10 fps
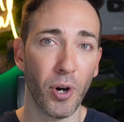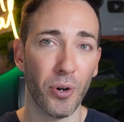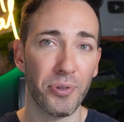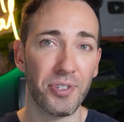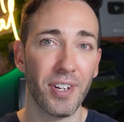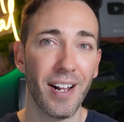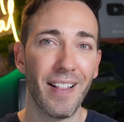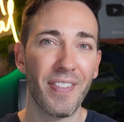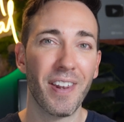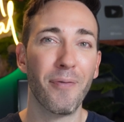posts
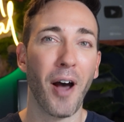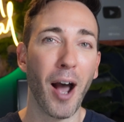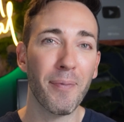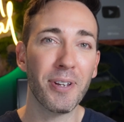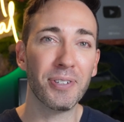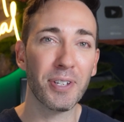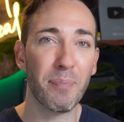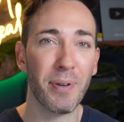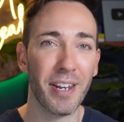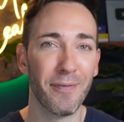that have obviously
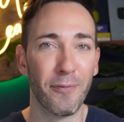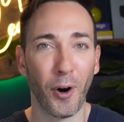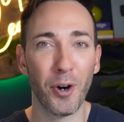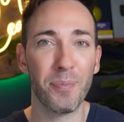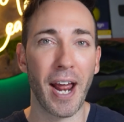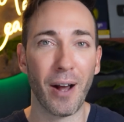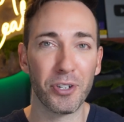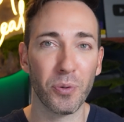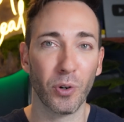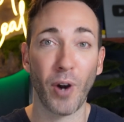been farmed out
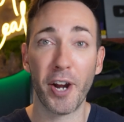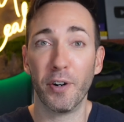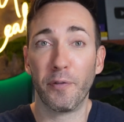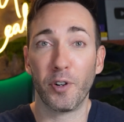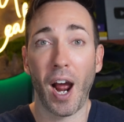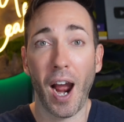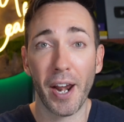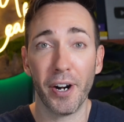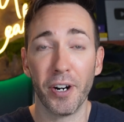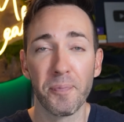to a writer for
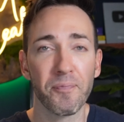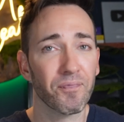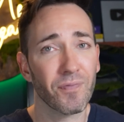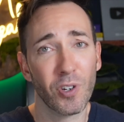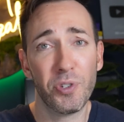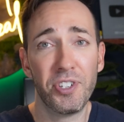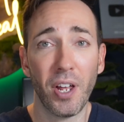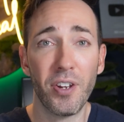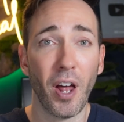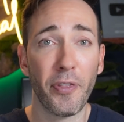hire who's
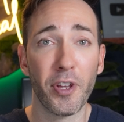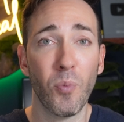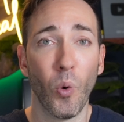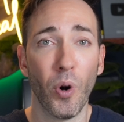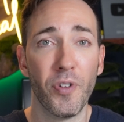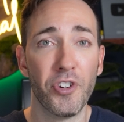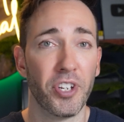done nothing more than